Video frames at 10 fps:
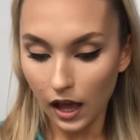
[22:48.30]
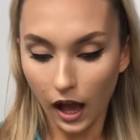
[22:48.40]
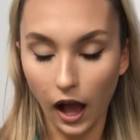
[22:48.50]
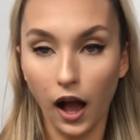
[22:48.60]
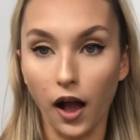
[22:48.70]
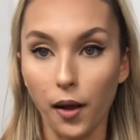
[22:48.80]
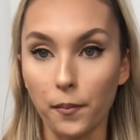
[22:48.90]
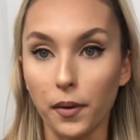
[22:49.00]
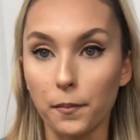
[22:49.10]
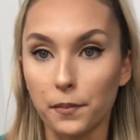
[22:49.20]

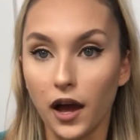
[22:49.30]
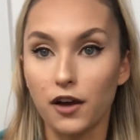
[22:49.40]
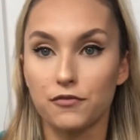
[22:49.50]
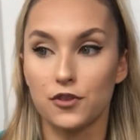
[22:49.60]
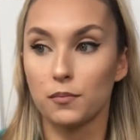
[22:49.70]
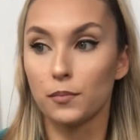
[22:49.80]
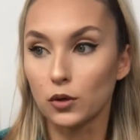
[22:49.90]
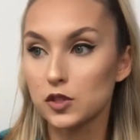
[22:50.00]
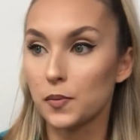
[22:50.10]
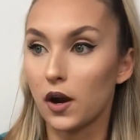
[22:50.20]
But for the
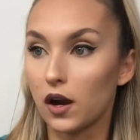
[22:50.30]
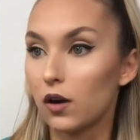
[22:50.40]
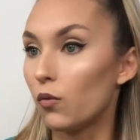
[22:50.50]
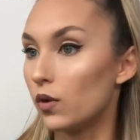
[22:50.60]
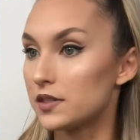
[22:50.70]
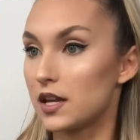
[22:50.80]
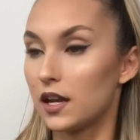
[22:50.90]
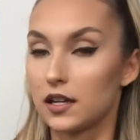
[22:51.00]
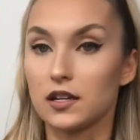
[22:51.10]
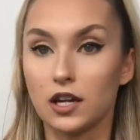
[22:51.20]
most part, once I
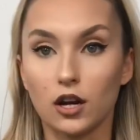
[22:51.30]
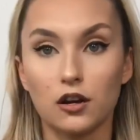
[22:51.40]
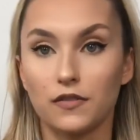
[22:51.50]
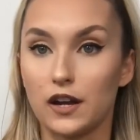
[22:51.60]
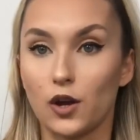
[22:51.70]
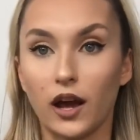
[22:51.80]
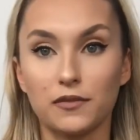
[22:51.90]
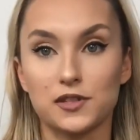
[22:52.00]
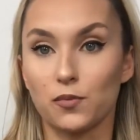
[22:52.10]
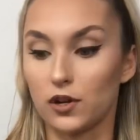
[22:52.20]
get in here, if I know I
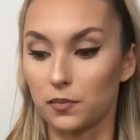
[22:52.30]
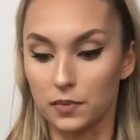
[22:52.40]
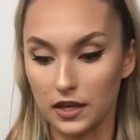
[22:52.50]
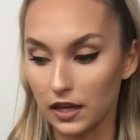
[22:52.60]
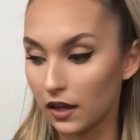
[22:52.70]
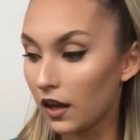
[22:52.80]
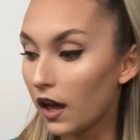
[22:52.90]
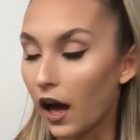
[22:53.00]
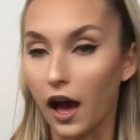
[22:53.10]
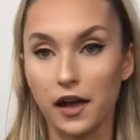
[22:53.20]
have somewhere to be,
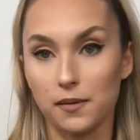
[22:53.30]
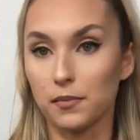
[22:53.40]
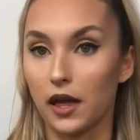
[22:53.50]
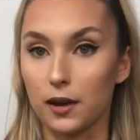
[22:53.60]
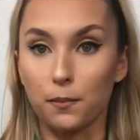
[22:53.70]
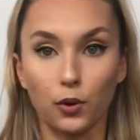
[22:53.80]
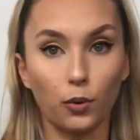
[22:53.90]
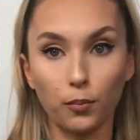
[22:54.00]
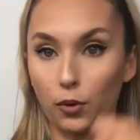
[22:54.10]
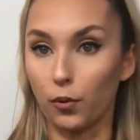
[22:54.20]
I am like
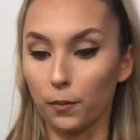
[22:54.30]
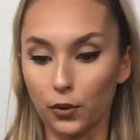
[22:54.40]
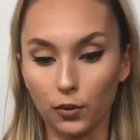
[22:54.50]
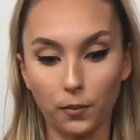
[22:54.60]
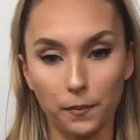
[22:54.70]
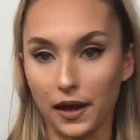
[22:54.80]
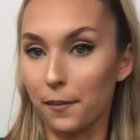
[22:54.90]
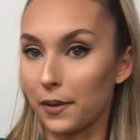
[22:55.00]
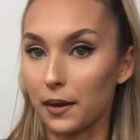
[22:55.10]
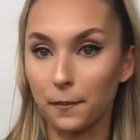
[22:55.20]
boom, boom, boom,
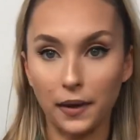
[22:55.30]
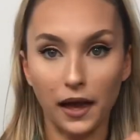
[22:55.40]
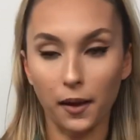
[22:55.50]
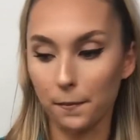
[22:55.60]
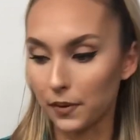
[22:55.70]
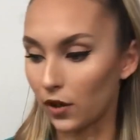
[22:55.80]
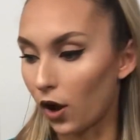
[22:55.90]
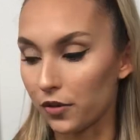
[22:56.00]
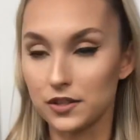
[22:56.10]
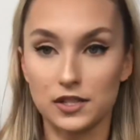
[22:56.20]
bam, bam, bam, put
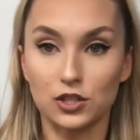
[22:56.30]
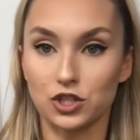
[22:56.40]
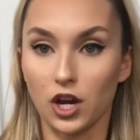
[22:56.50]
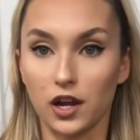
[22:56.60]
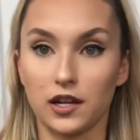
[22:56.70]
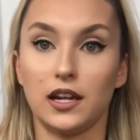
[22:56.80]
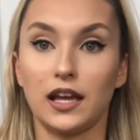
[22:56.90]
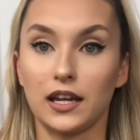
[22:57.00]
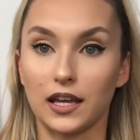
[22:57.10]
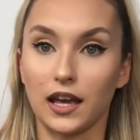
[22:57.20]
all this ish on,
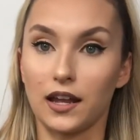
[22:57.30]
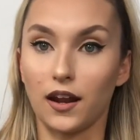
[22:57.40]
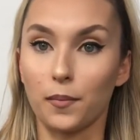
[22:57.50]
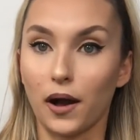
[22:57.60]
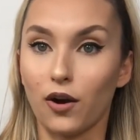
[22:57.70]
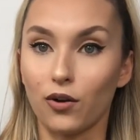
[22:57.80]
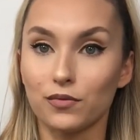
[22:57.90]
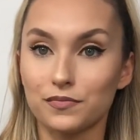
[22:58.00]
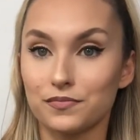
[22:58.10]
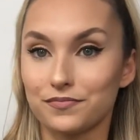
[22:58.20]
and again,
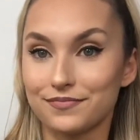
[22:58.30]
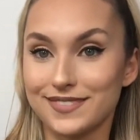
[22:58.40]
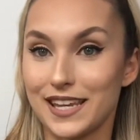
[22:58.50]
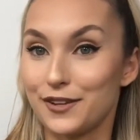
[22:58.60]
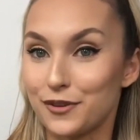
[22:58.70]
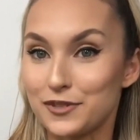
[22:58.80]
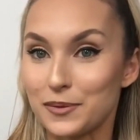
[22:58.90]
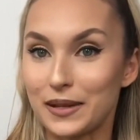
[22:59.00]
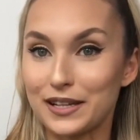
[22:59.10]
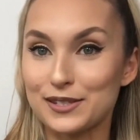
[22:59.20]
about 10 to 15
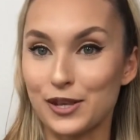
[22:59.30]
minutes.